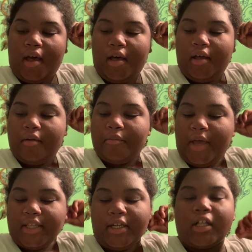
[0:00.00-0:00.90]
Um,
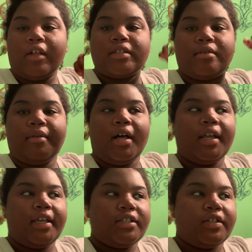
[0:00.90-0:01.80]
I didn't close the
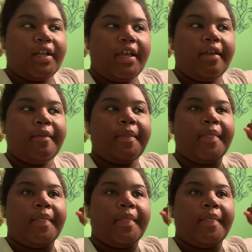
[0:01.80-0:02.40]
blog yesterday,